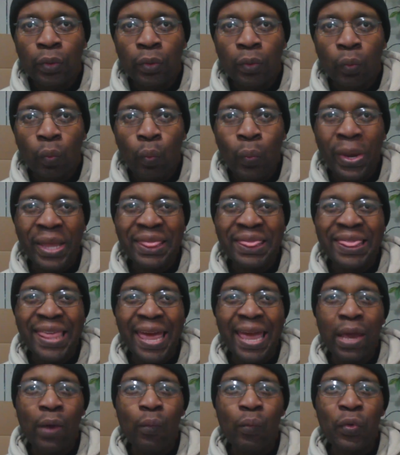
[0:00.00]
when
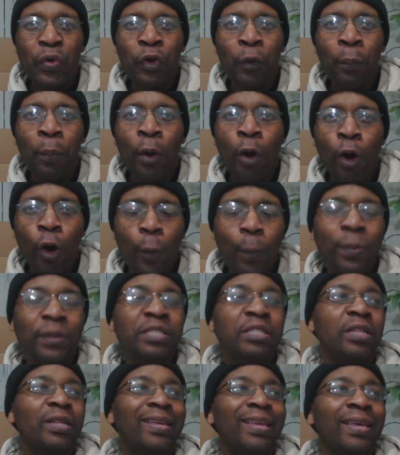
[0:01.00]
they would
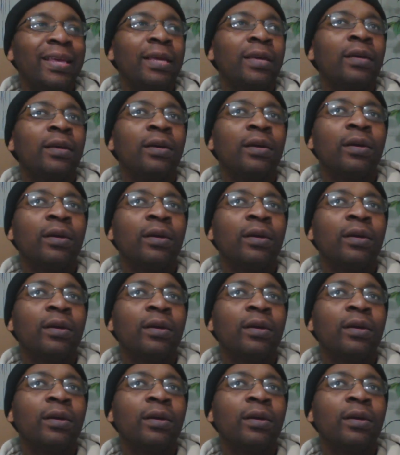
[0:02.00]
purposely